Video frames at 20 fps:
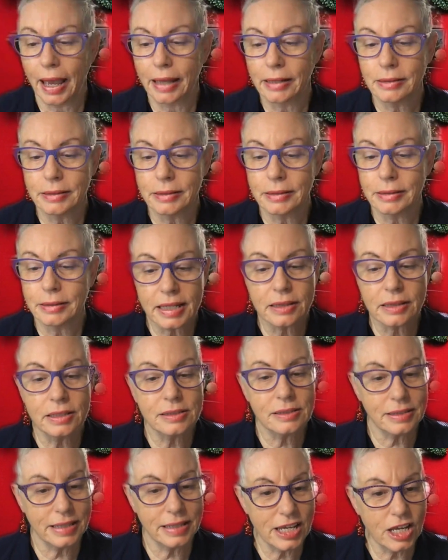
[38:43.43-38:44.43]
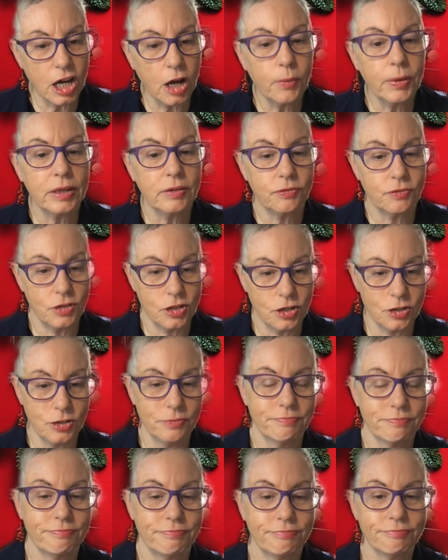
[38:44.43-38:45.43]
and let's get this thing going for
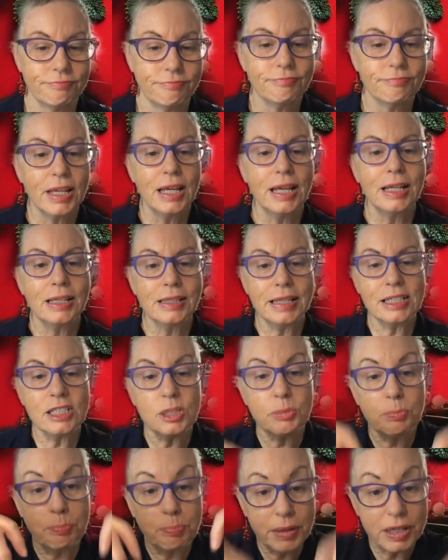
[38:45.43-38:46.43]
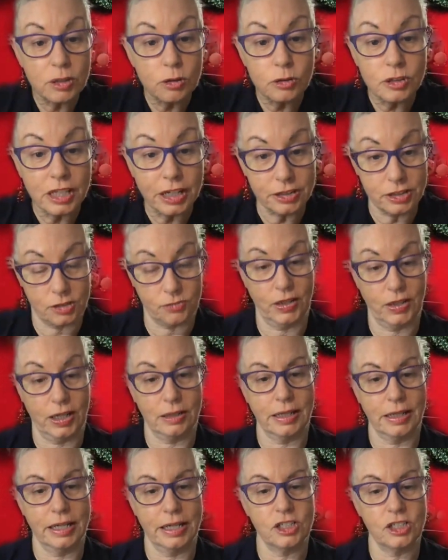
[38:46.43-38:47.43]
you. Let's build those
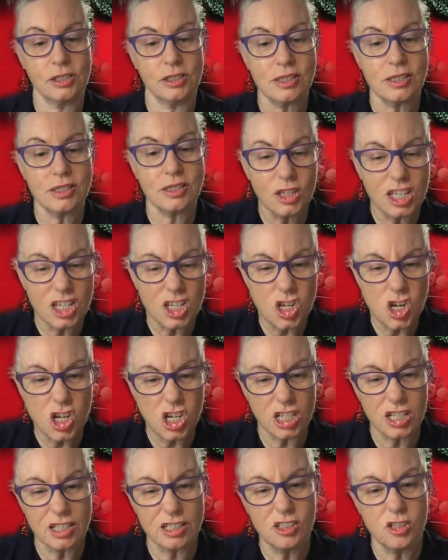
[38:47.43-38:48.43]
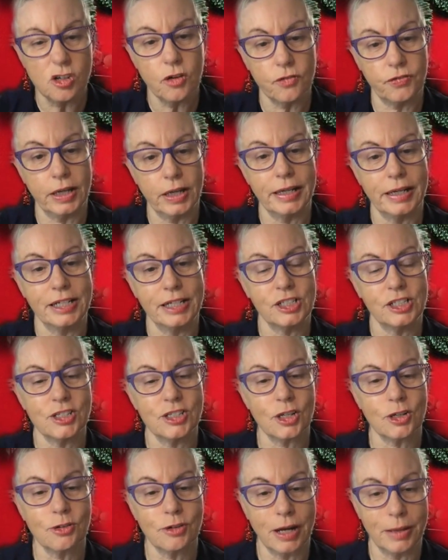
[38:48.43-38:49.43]
foundations so that your
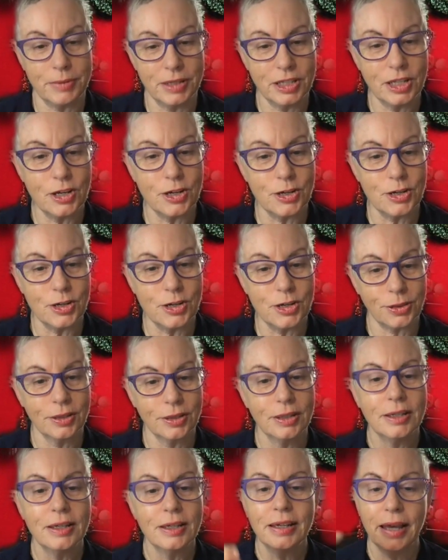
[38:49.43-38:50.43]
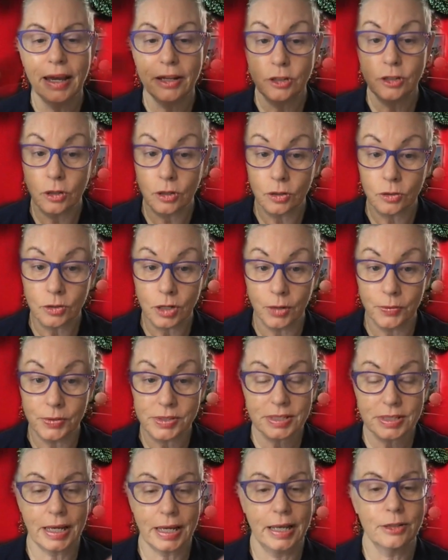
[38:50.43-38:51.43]
foundations are grabbing the earth and you can grow
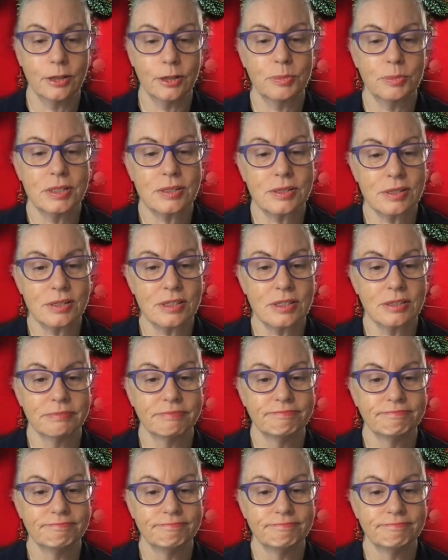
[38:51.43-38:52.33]
and scale your business.